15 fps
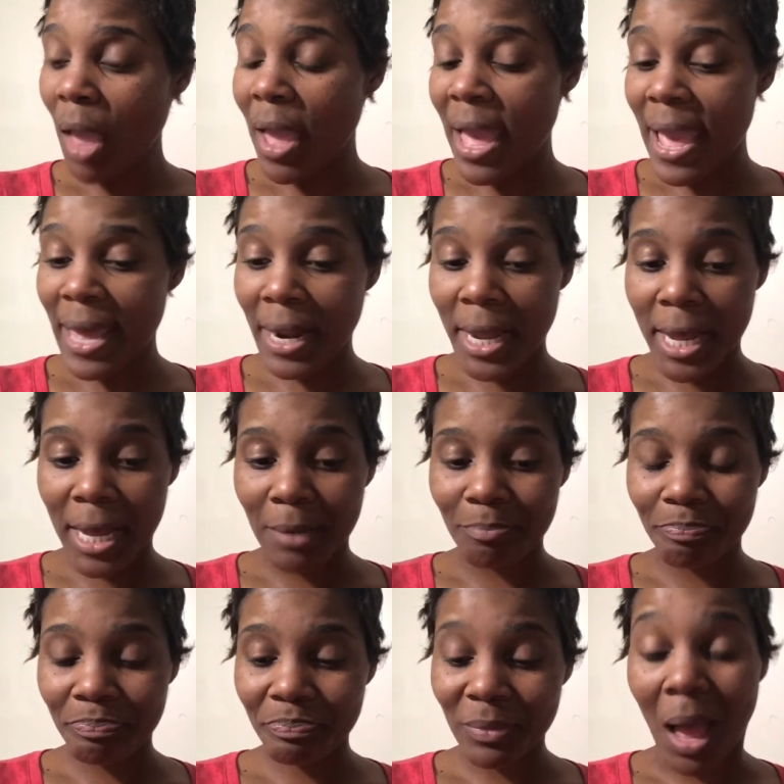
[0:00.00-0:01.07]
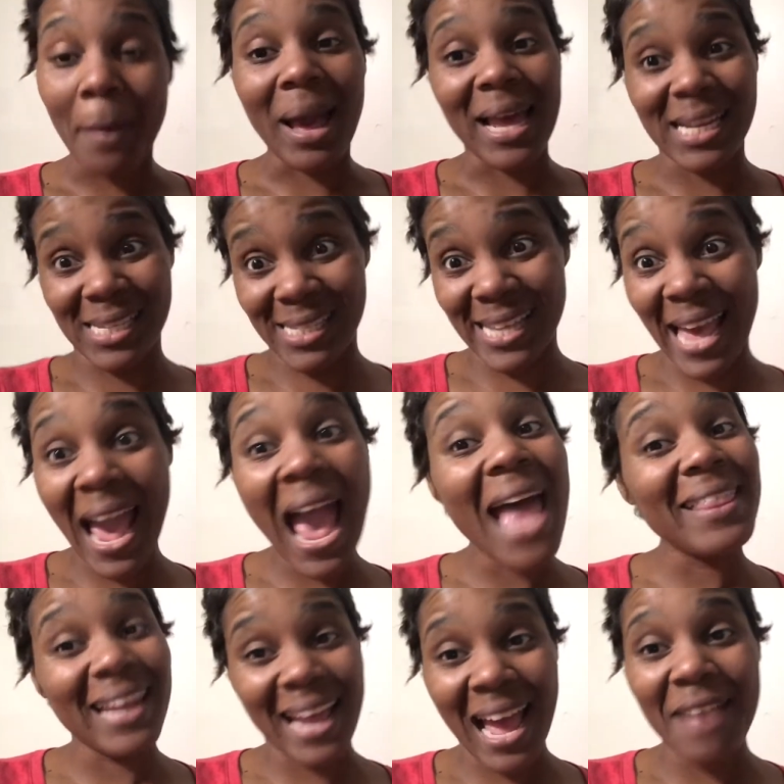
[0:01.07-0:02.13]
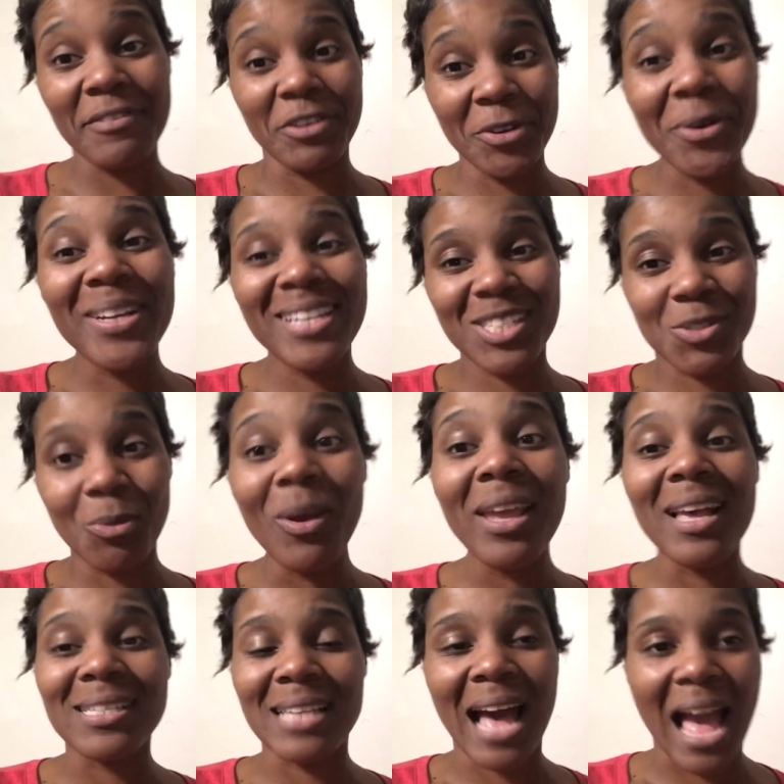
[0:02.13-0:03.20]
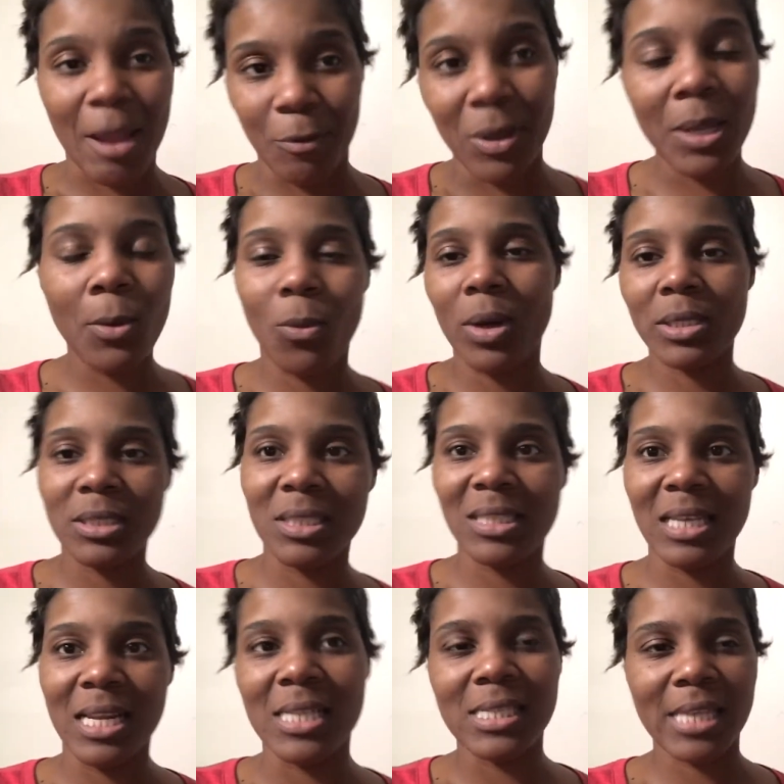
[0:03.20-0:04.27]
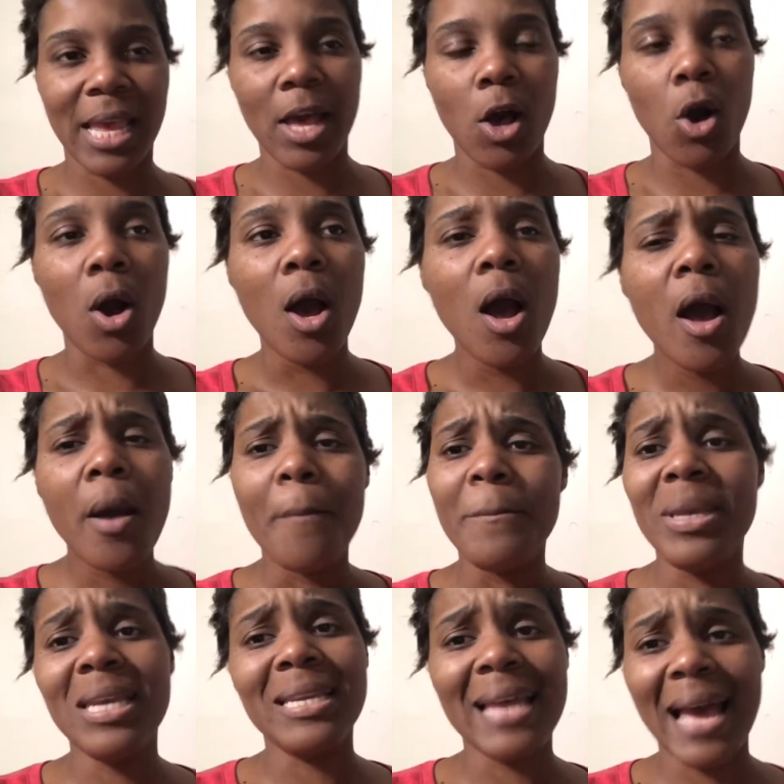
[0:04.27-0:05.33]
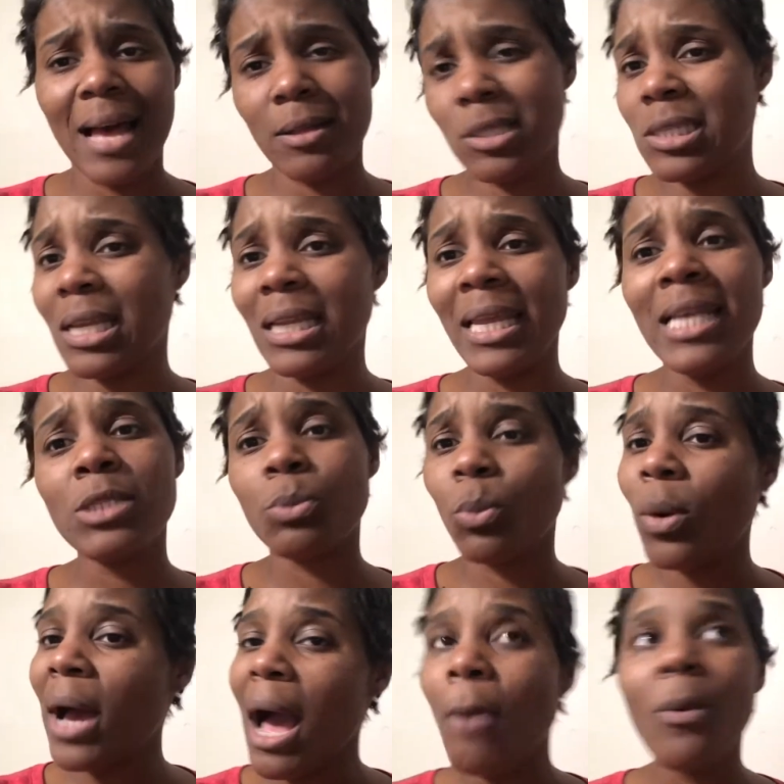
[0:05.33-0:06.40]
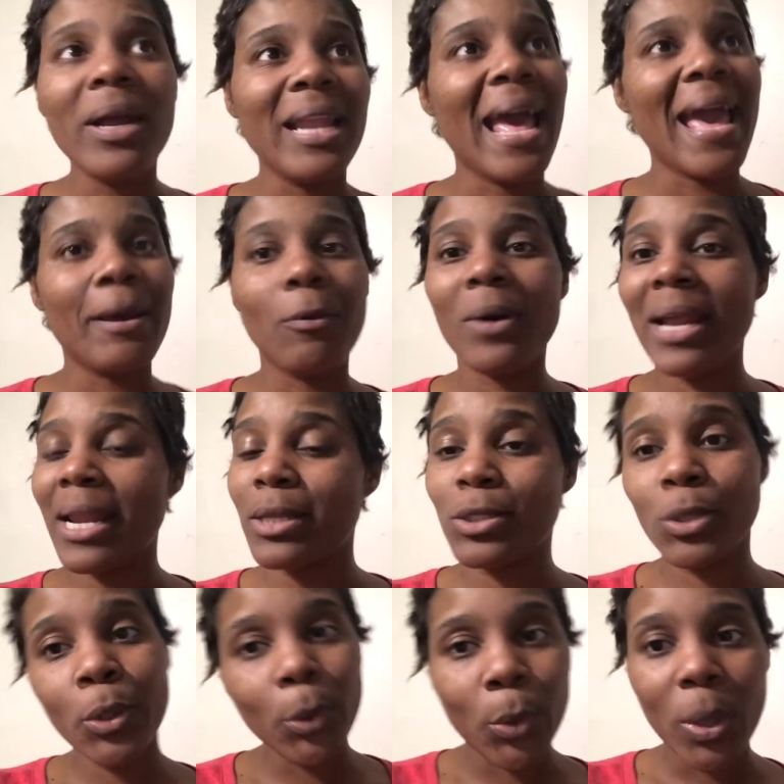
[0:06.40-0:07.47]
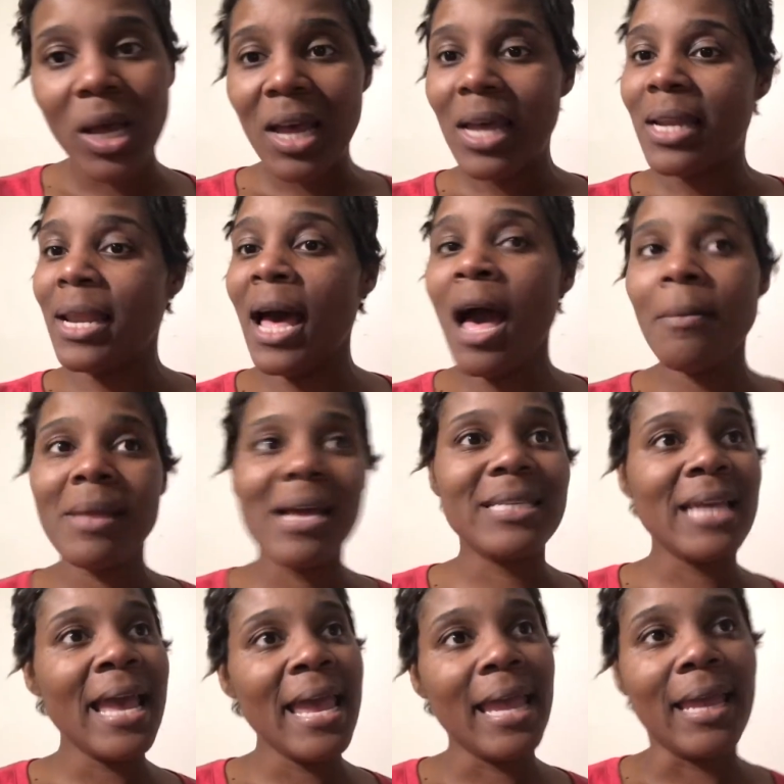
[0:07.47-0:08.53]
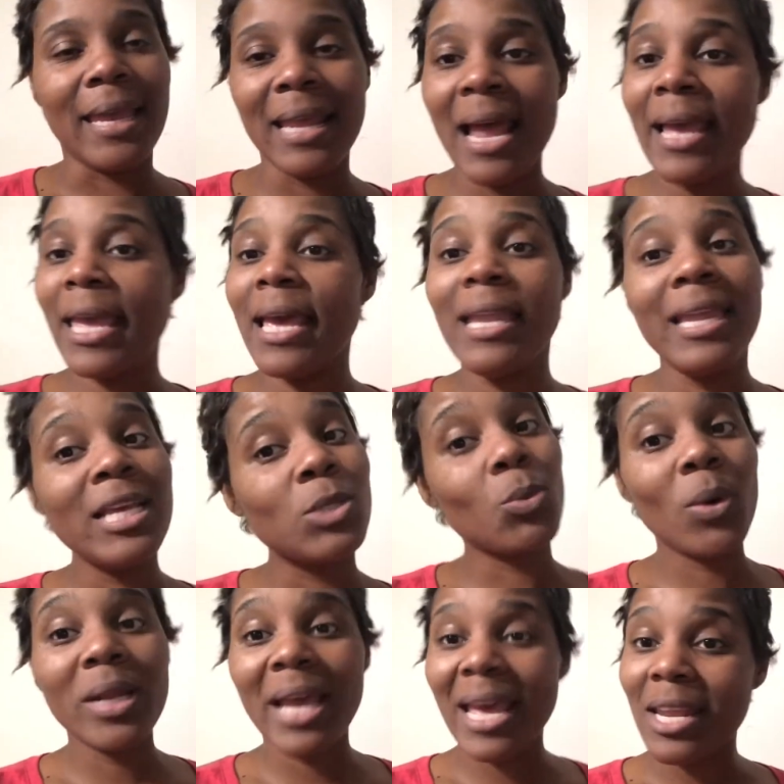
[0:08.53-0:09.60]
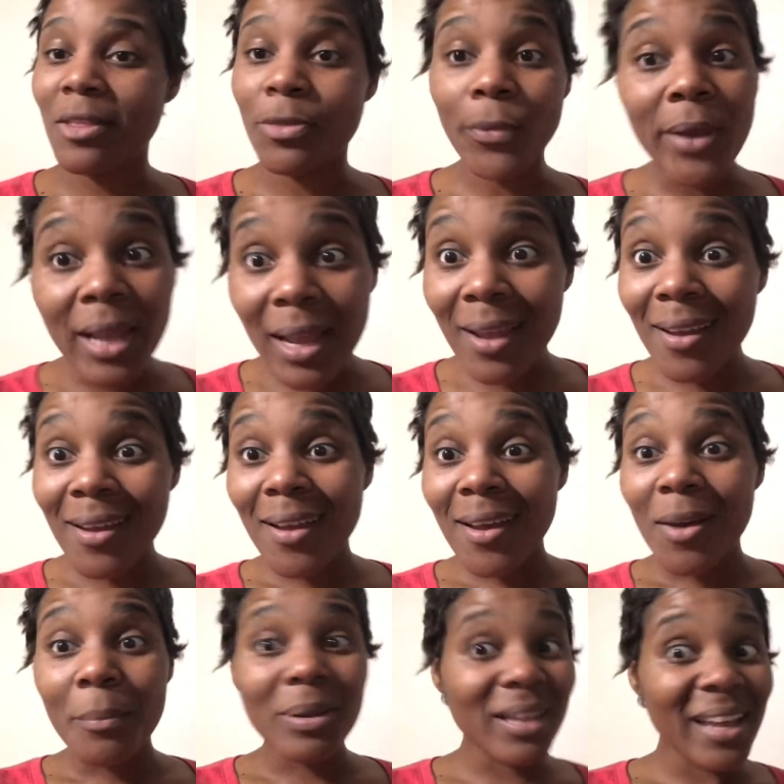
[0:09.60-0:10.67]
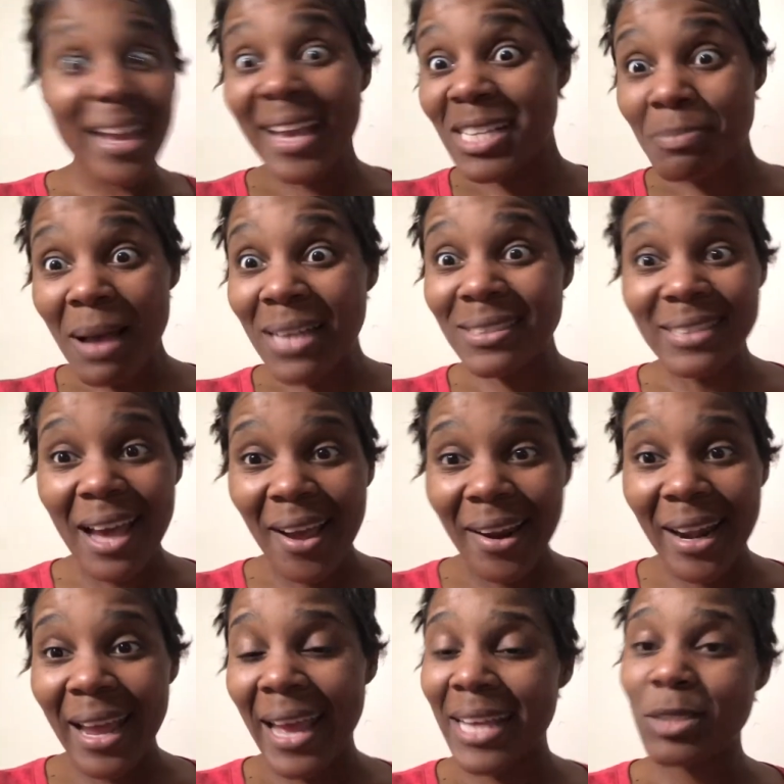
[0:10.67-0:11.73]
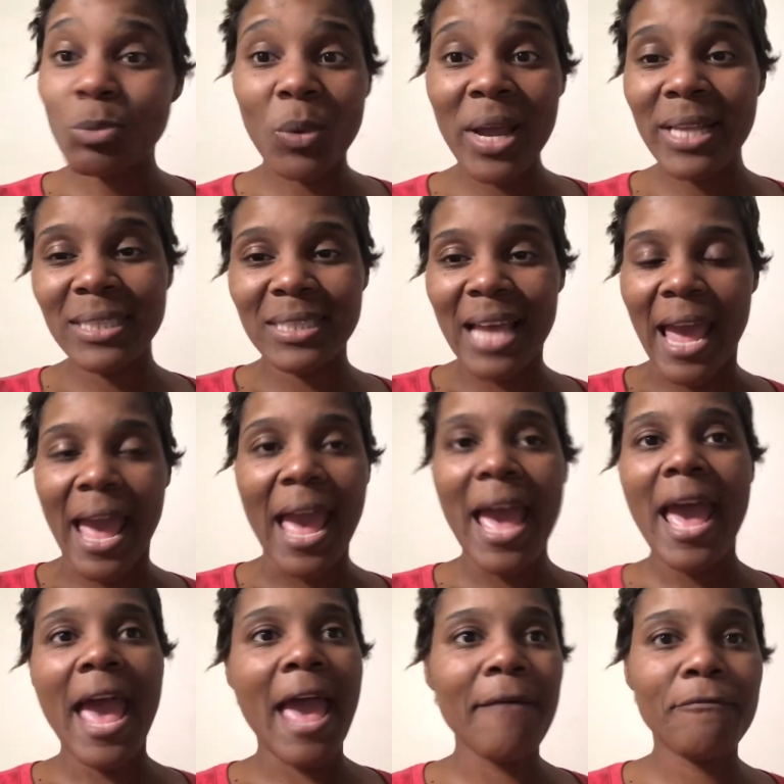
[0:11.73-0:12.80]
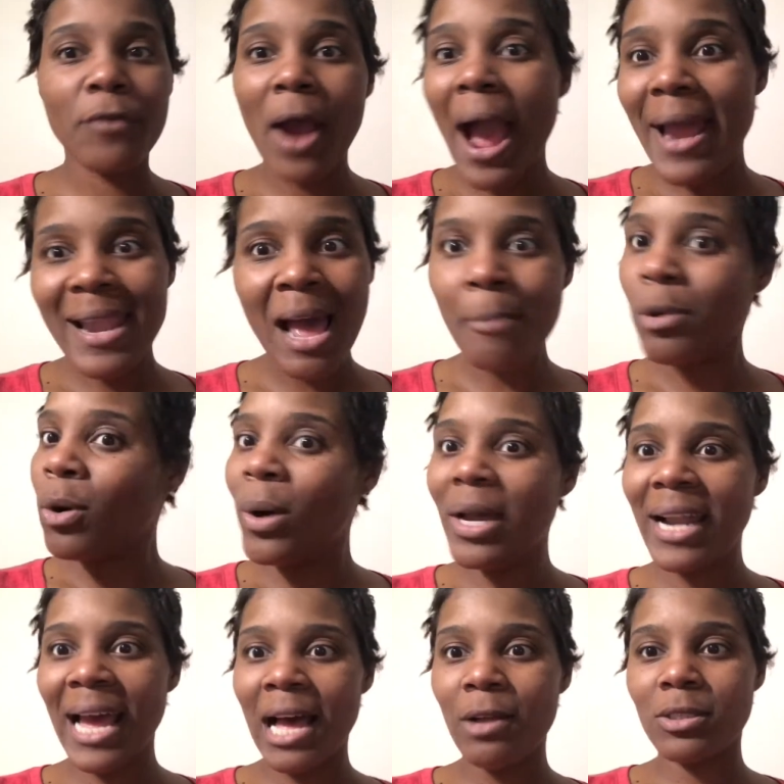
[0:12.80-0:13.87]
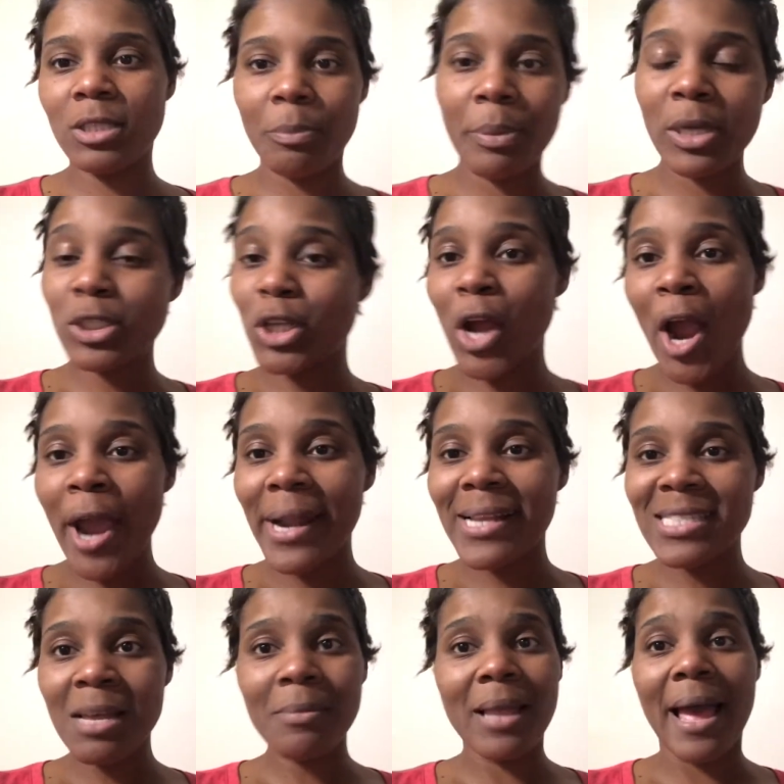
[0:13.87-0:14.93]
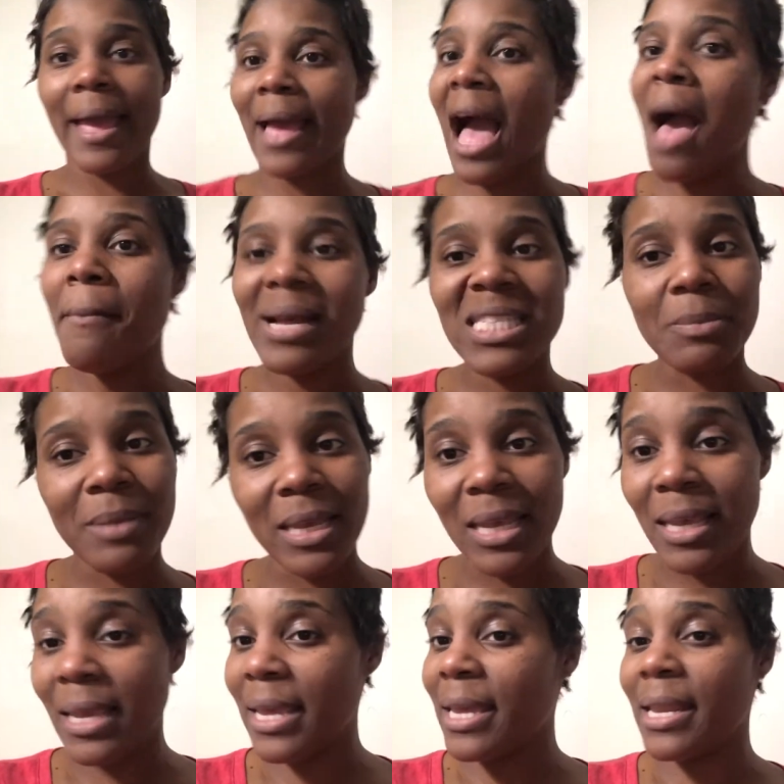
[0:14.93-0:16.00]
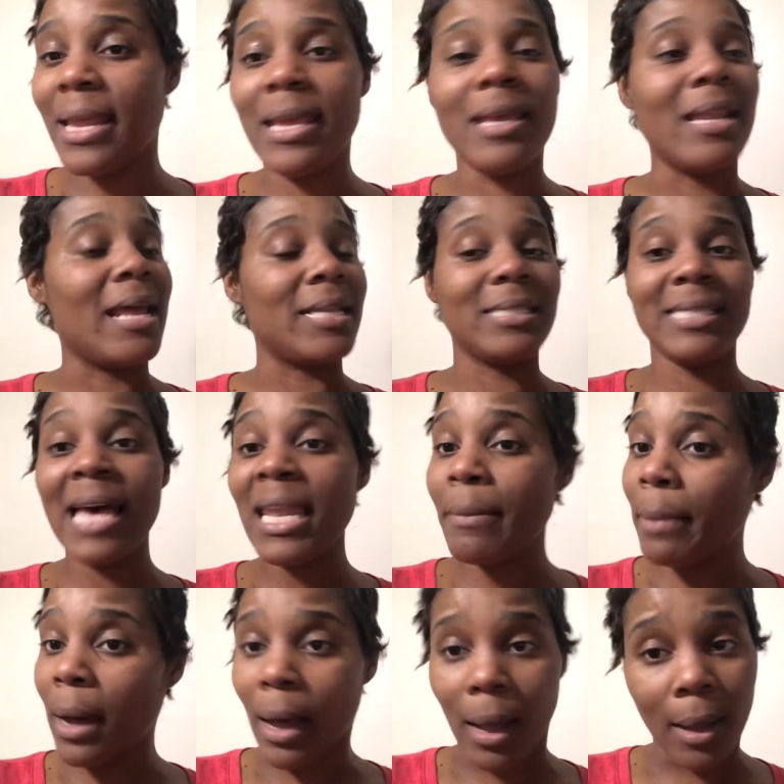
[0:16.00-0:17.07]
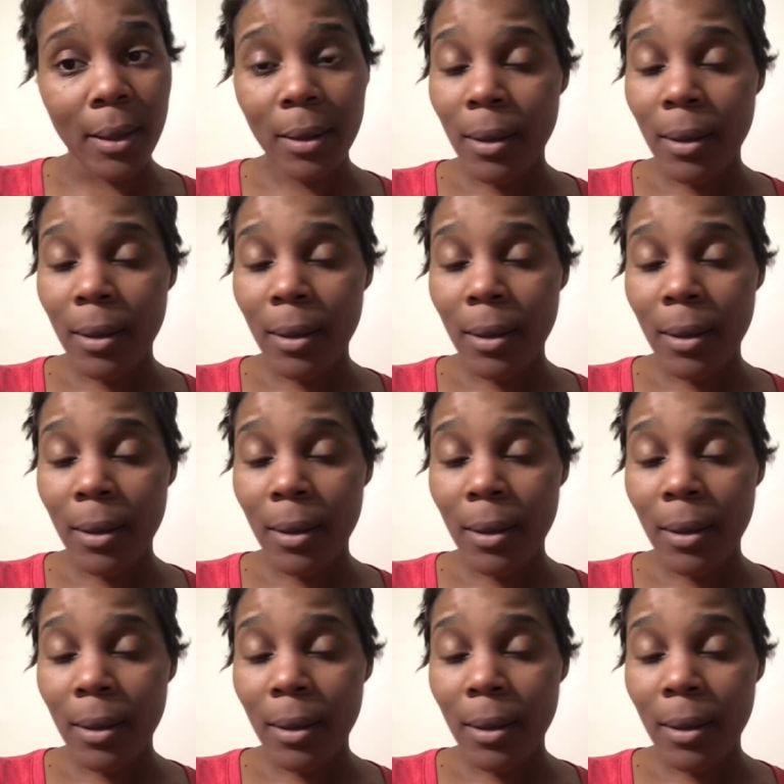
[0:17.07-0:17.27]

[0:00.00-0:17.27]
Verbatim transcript: And um, I'm kind of sad that I have to do it this week because I really want to see the scale be down to at least one. I wanted eight 182. Now I'm like, dang, can I get at least 183? Please by Saturday. It's Wednesday. And Friday, I'm going out to Busch Gardens. I'm like, I'm about to be eating at a salad bar.